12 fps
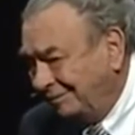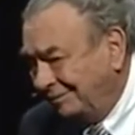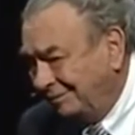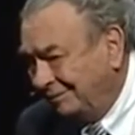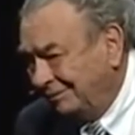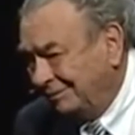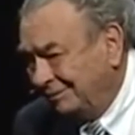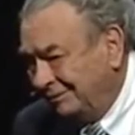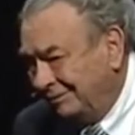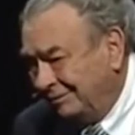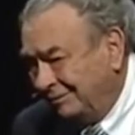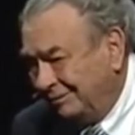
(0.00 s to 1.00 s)

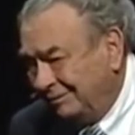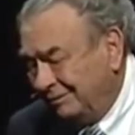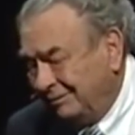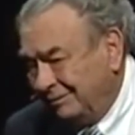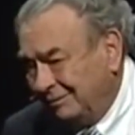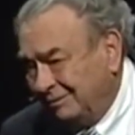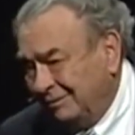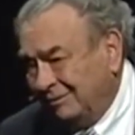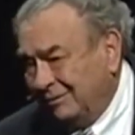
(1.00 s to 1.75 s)
No one is speaking in this clip.